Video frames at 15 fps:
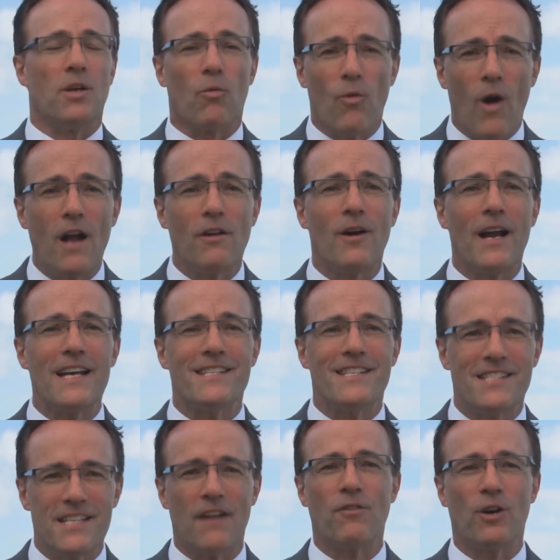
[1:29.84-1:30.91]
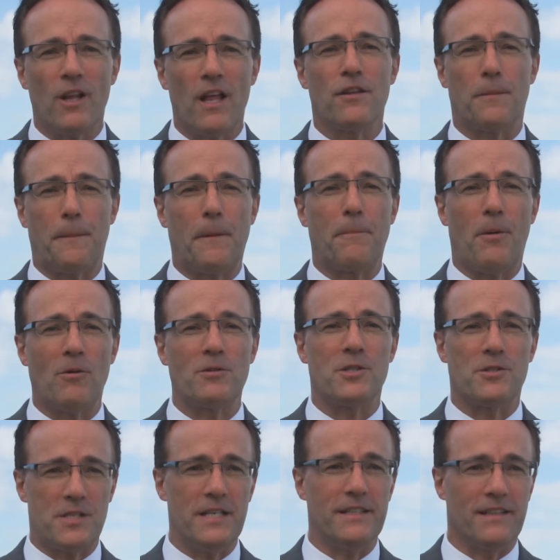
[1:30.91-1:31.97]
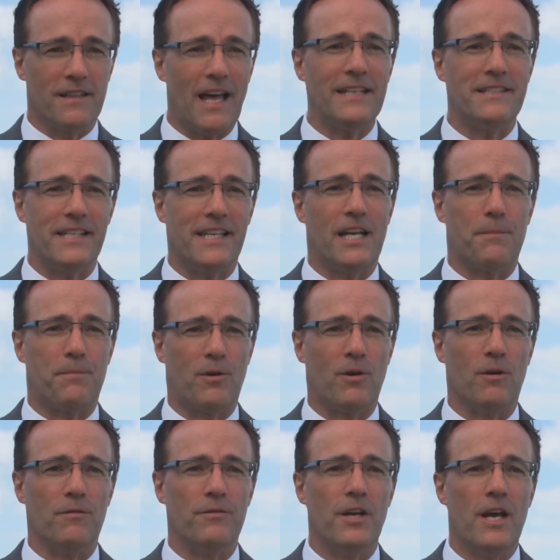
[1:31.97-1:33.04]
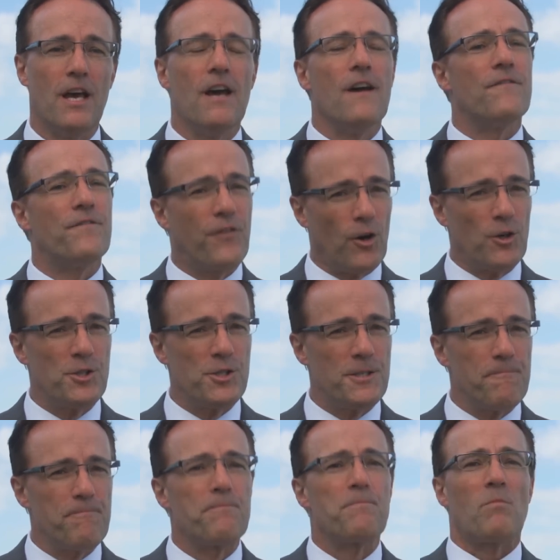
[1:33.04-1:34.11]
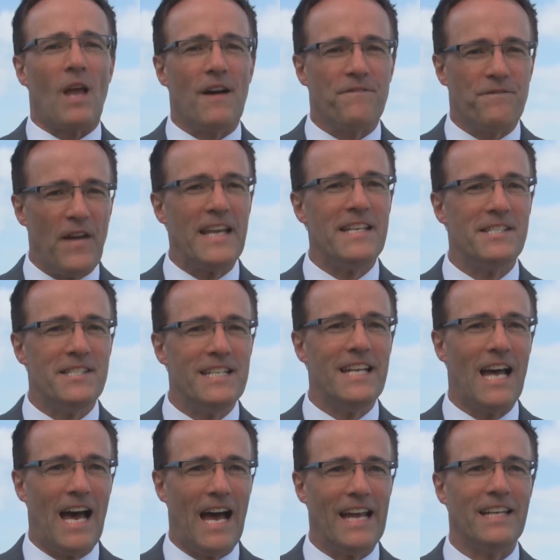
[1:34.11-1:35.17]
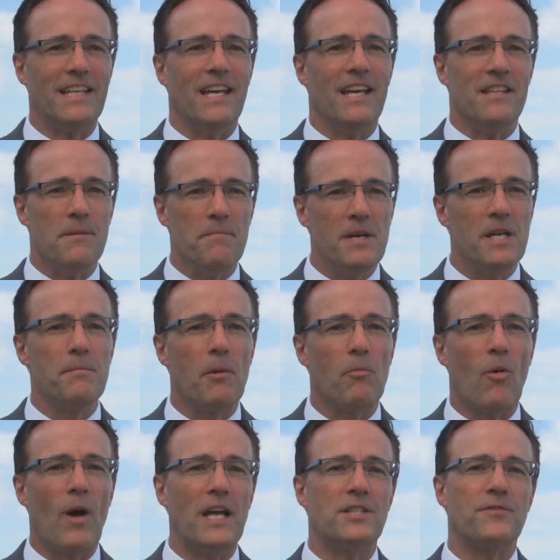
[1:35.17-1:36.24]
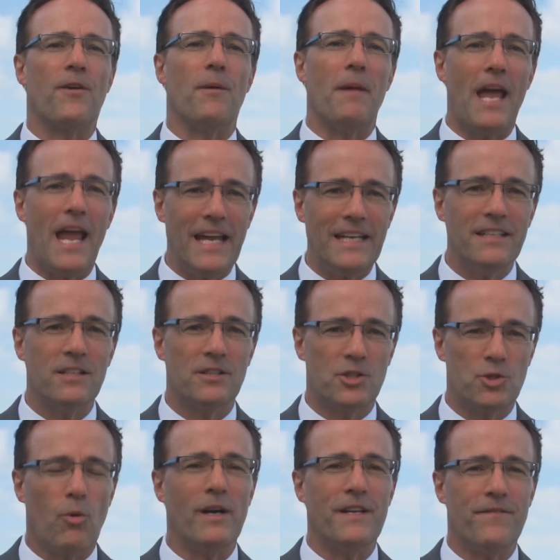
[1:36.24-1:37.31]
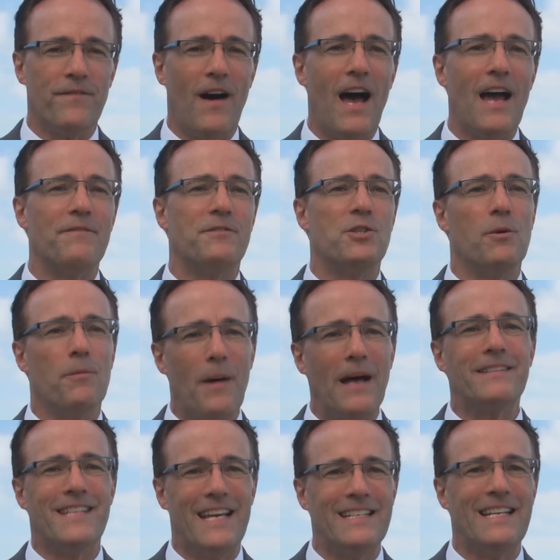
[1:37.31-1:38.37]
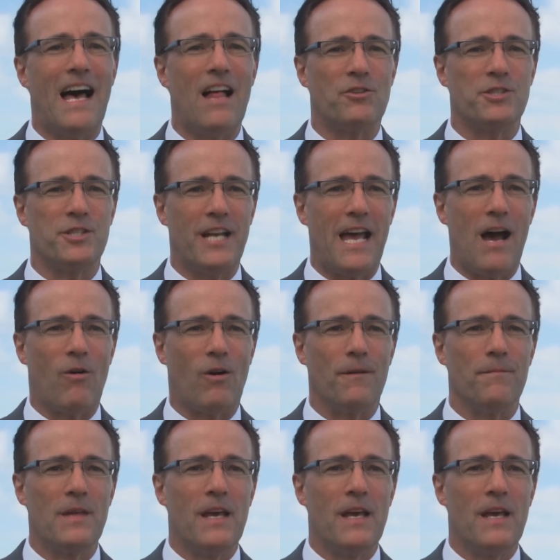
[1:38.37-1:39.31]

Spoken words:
Now, Rauner has several other proposals he'd like to get approved. First, a phased-in hike in the minimum wage from $8.25 to about $10 an hour.